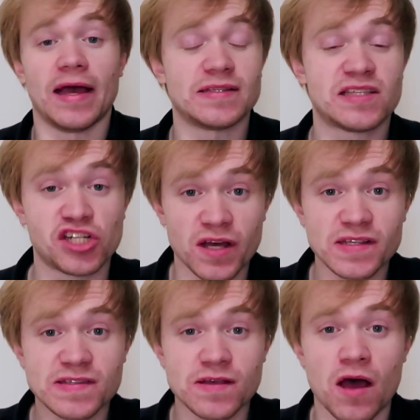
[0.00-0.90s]
It's
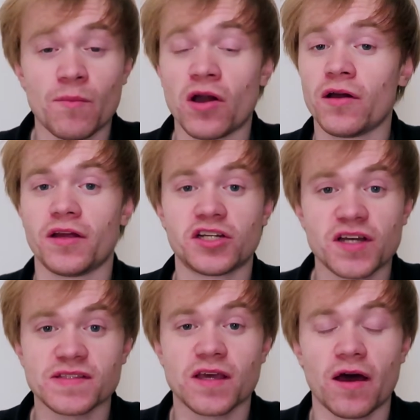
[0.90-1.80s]
just summer, you're
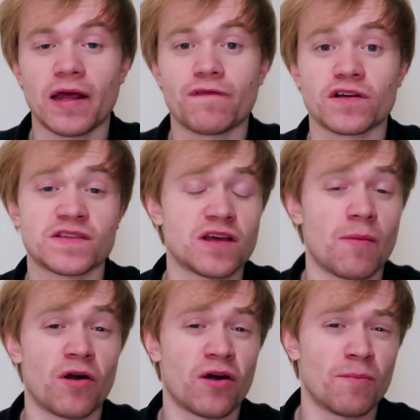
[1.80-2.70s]
just cutting for
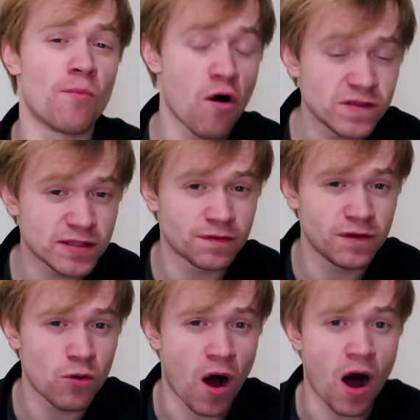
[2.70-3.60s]
summer, most of
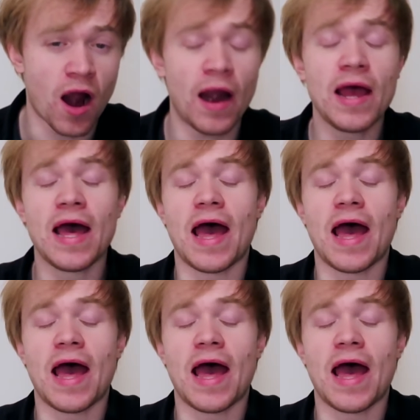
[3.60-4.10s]
you are.